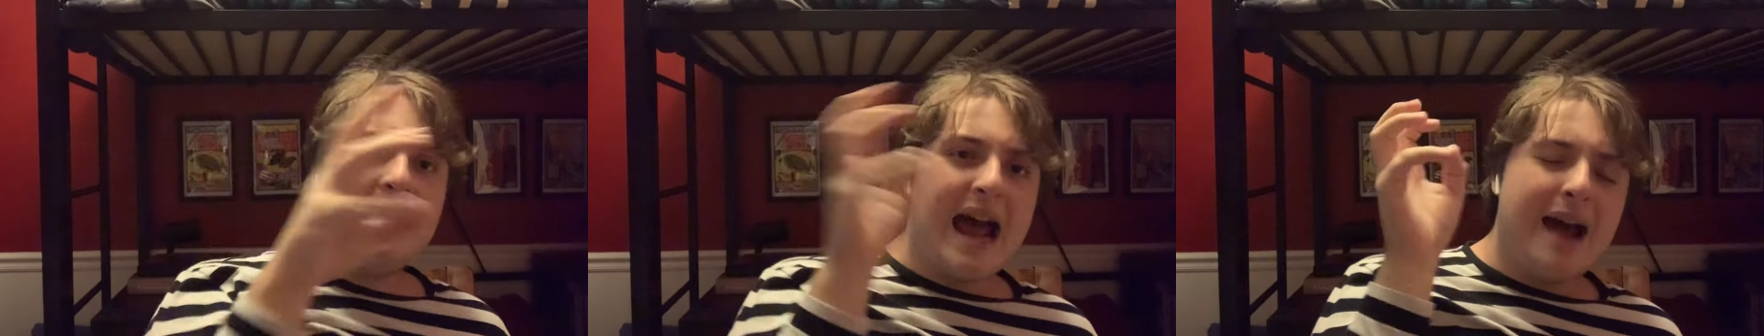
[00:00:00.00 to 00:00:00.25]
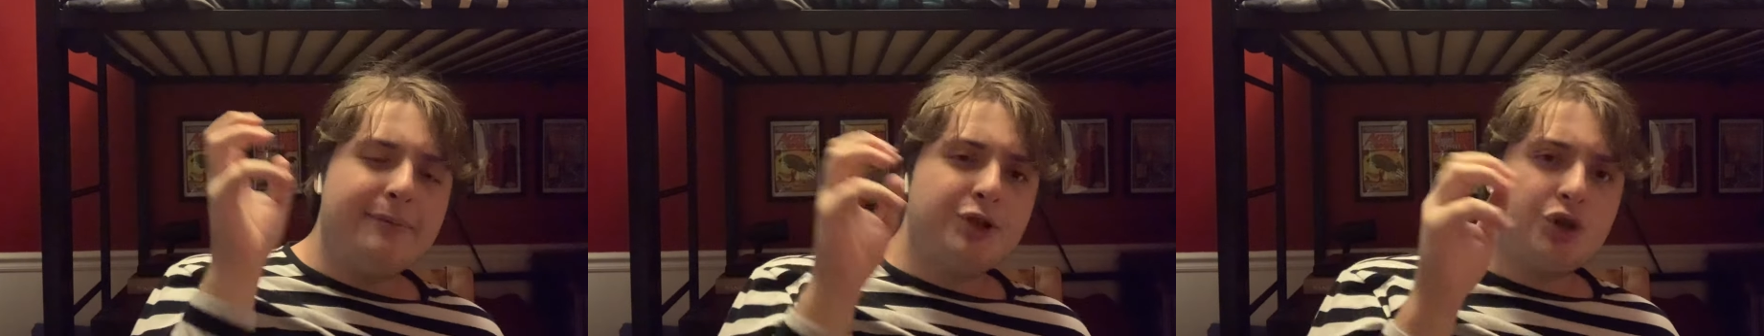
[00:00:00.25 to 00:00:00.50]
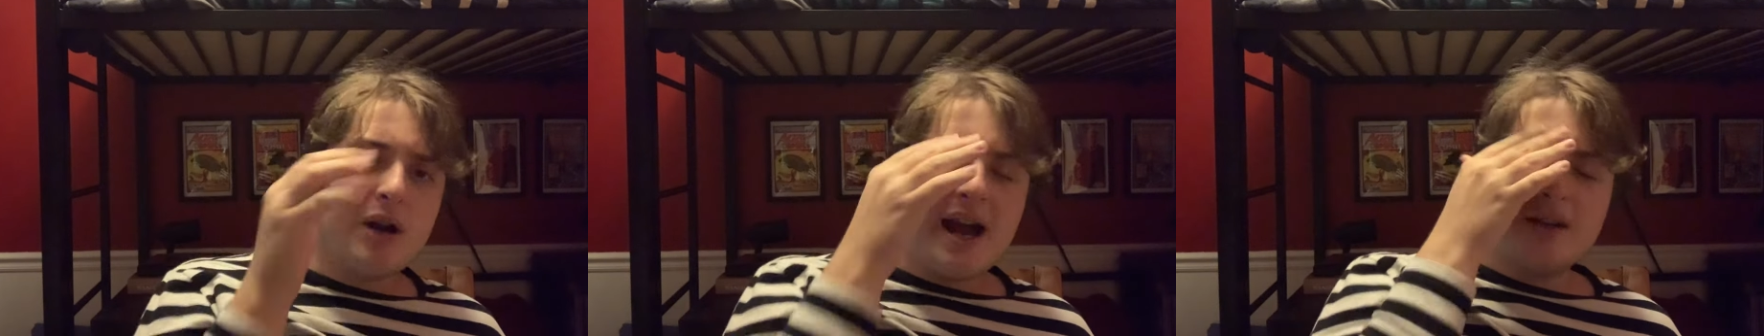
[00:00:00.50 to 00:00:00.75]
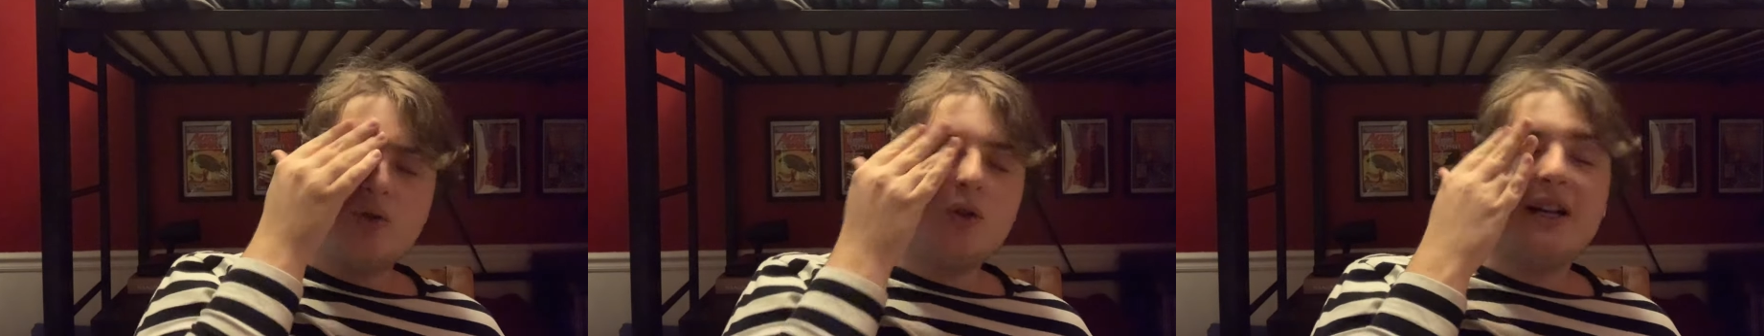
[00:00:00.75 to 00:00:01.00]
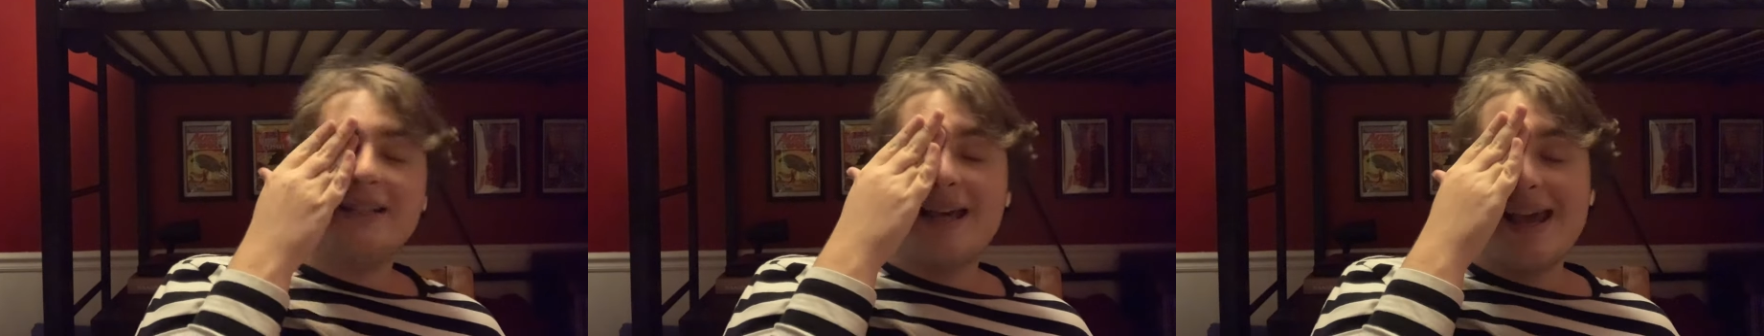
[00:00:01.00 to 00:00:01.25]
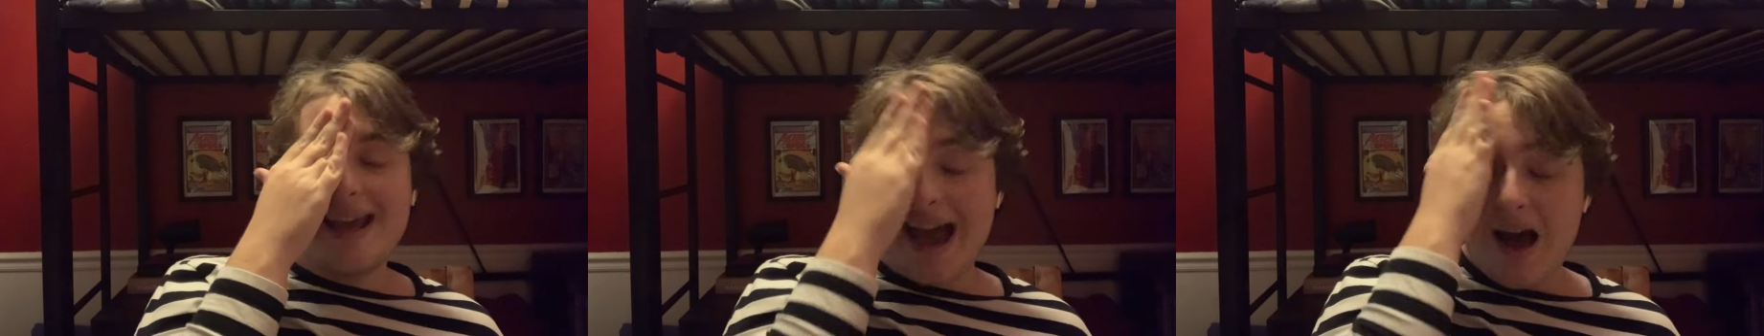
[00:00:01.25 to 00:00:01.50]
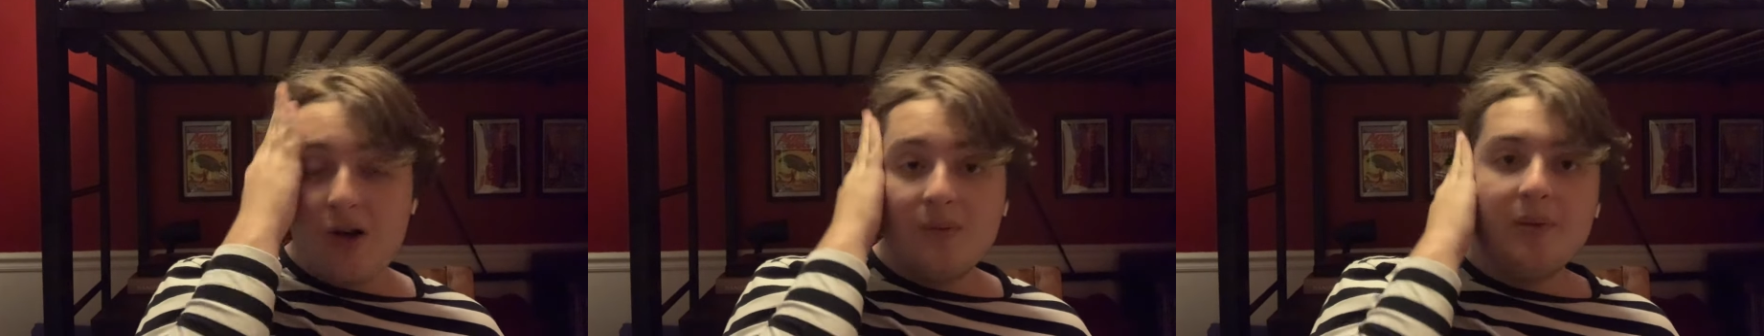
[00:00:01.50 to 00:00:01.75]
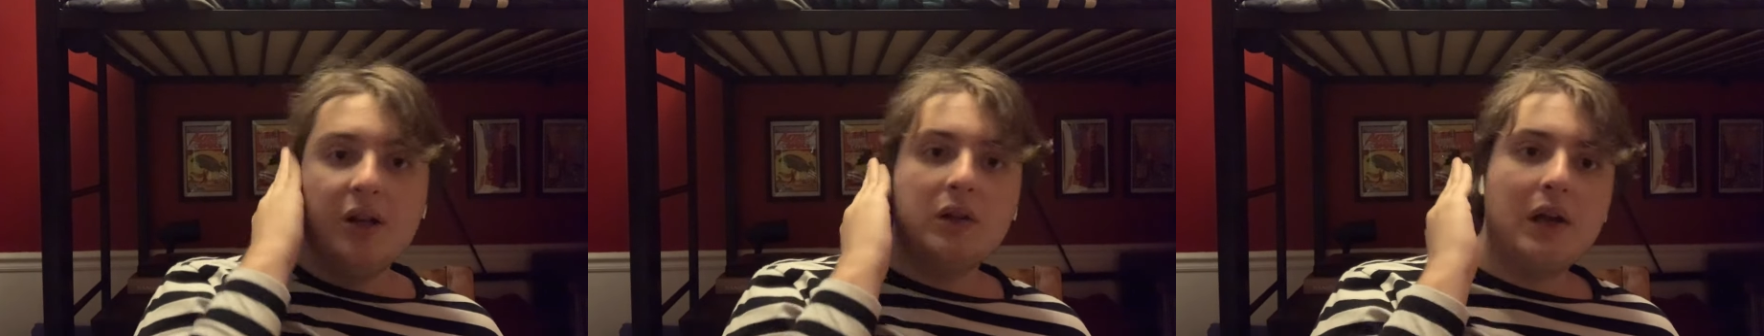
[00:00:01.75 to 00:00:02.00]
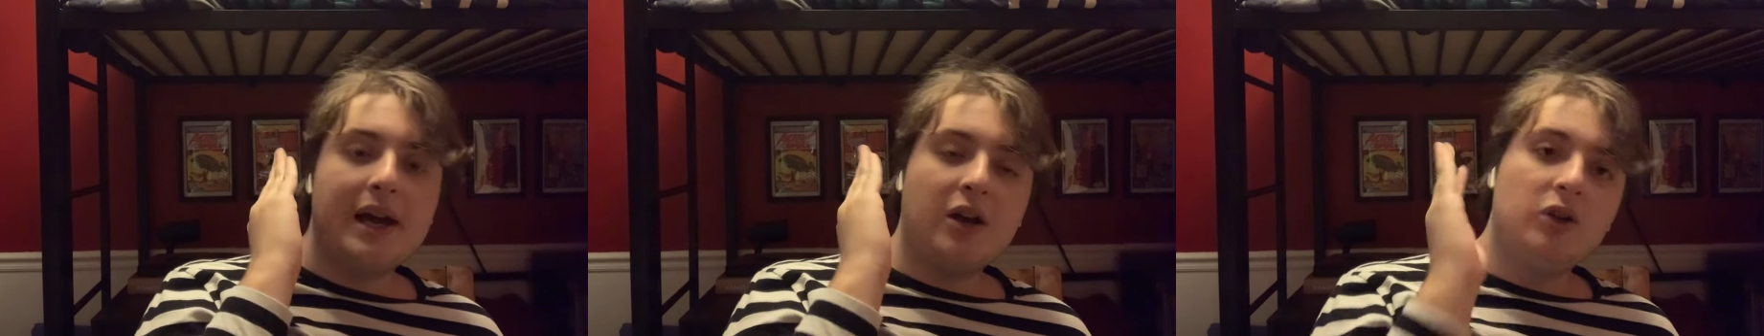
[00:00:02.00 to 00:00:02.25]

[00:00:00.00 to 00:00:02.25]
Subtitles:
abstract or, like, take out, but, like,